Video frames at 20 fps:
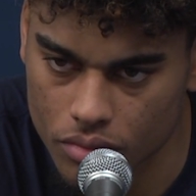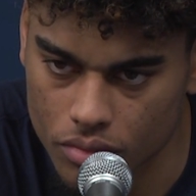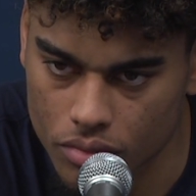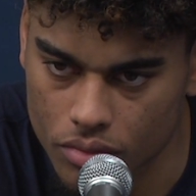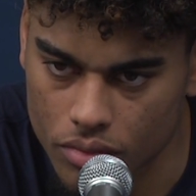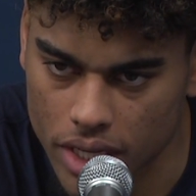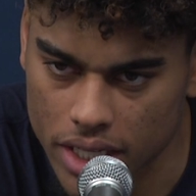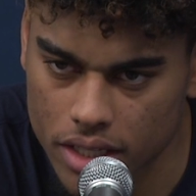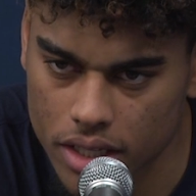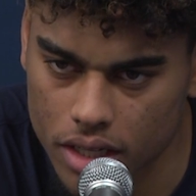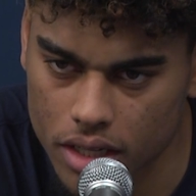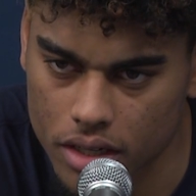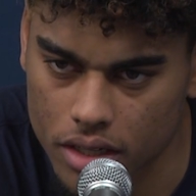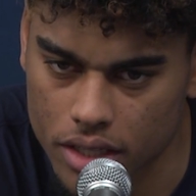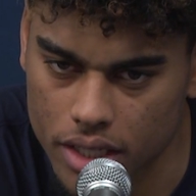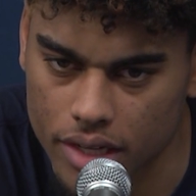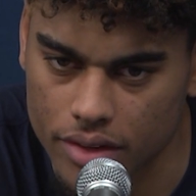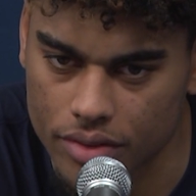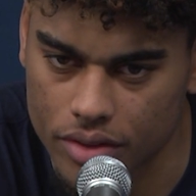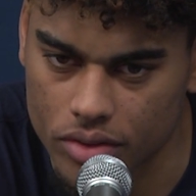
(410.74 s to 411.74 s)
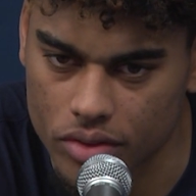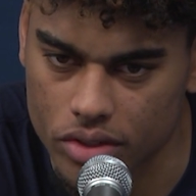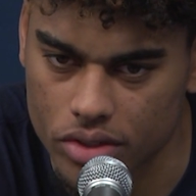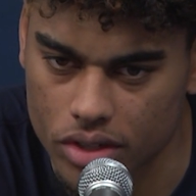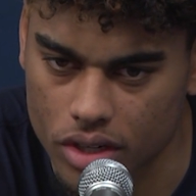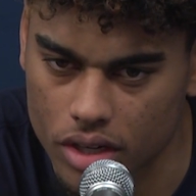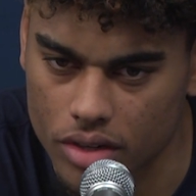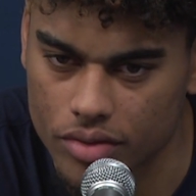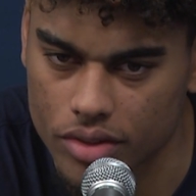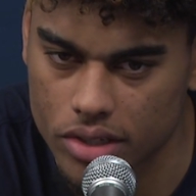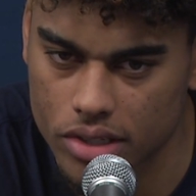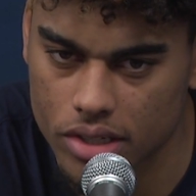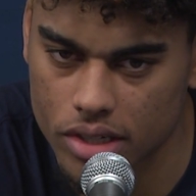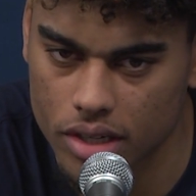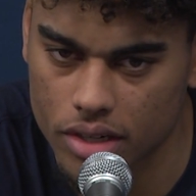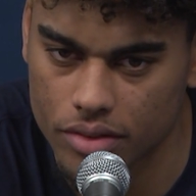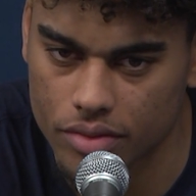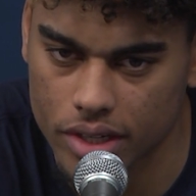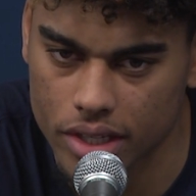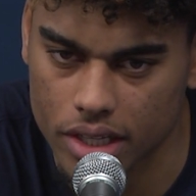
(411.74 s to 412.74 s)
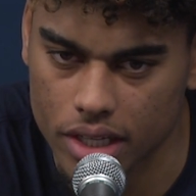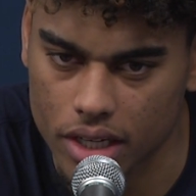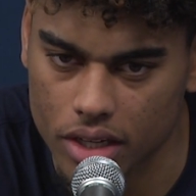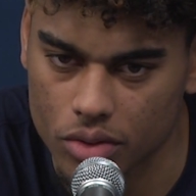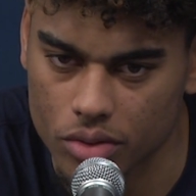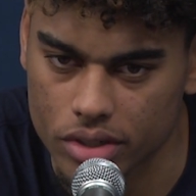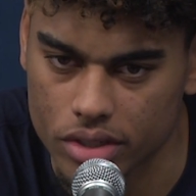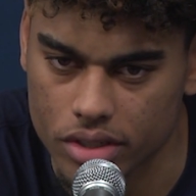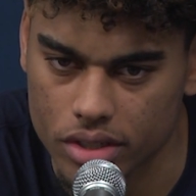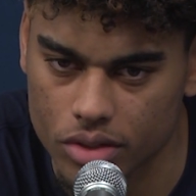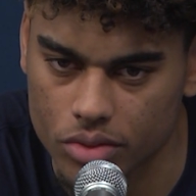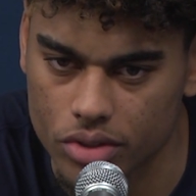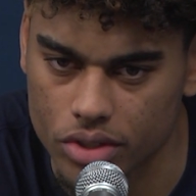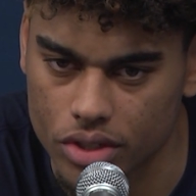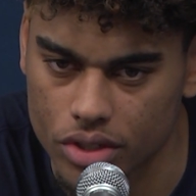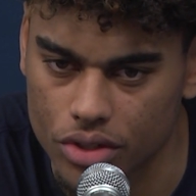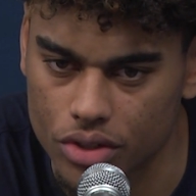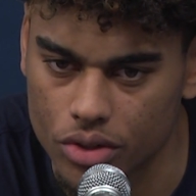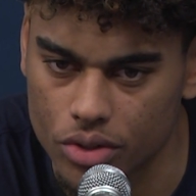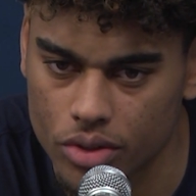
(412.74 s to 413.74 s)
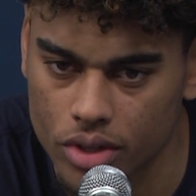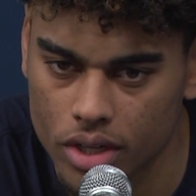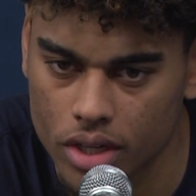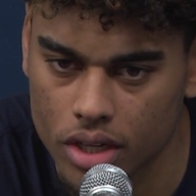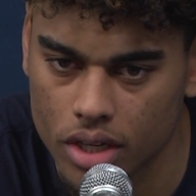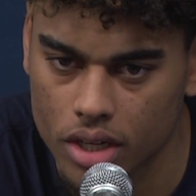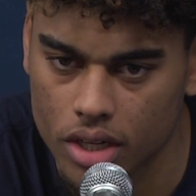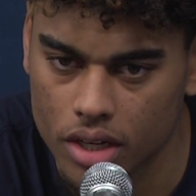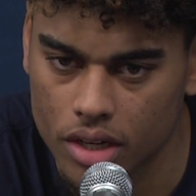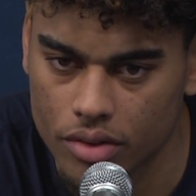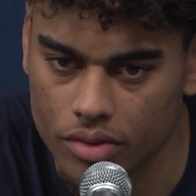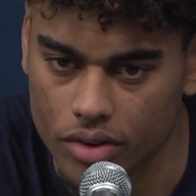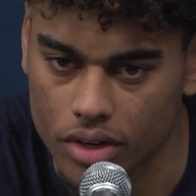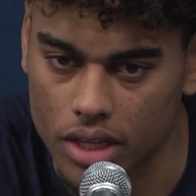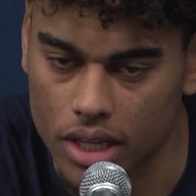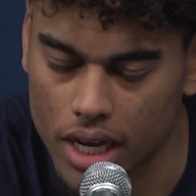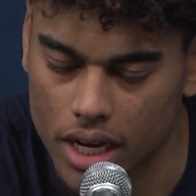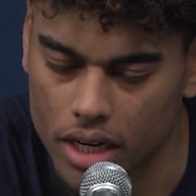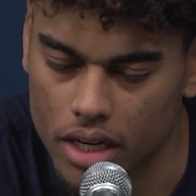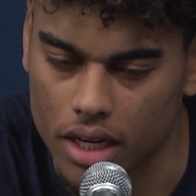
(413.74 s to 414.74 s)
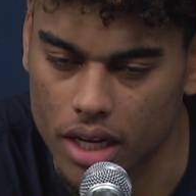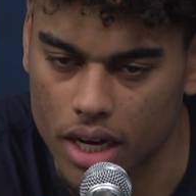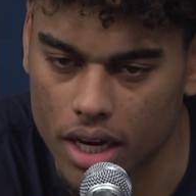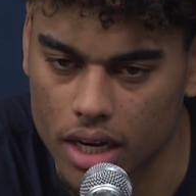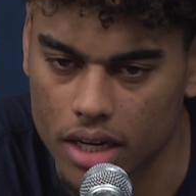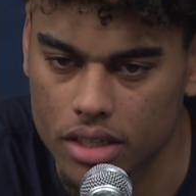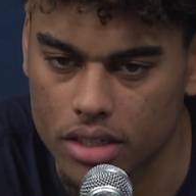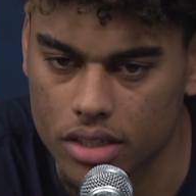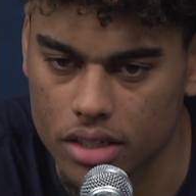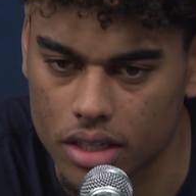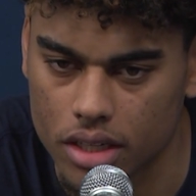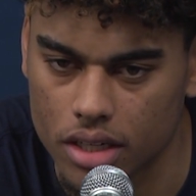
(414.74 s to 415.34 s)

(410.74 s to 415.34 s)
I think it'll definitely resolve itself. I think it was new for a lot of the guys.